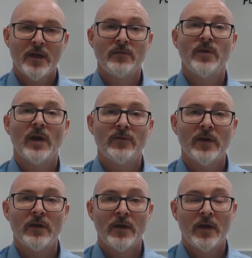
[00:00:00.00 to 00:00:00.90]
If you have
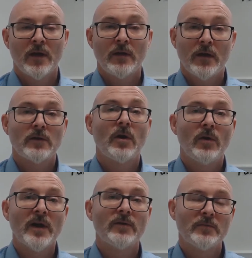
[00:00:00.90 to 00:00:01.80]
a
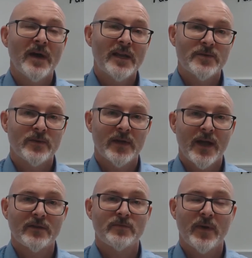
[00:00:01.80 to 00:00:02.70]
coherent management
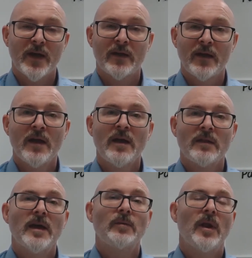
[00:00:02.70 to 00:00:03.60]
accounts pack,
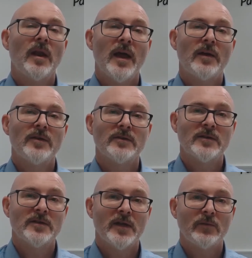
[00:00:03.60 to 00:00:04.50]
that will allow you
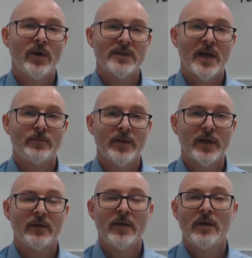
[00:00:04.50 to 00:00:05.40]
to see what's
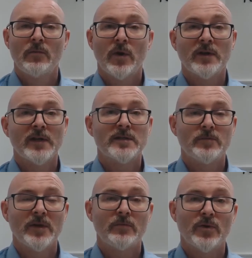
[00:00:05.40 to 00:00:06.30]
happening, what needs
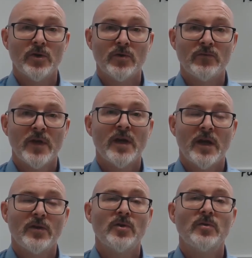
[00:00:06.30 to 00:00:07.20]
to be improved,
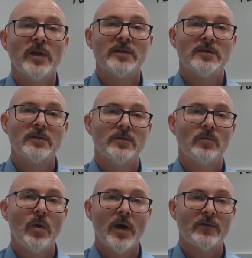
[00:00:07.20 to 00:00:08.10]
and who needs to
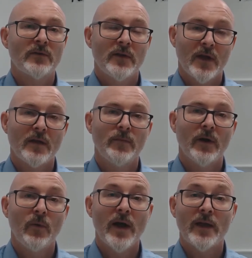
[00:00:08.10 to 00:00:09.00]
do what and
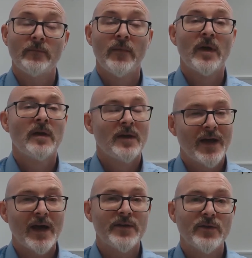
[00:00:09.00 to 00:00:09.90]
by when,
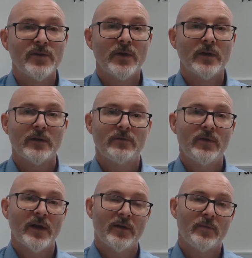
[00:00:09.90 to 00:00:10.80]
and you're doing it on a
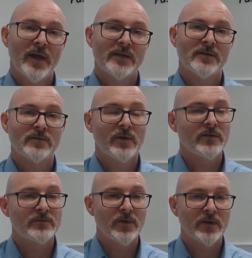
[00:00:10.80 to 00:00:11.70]
regular basis,
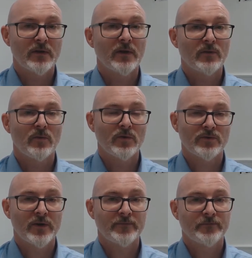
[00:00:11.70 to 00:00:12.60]
whether it's monthly or
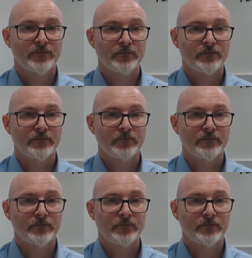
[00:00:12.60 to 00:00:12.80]
quarterly.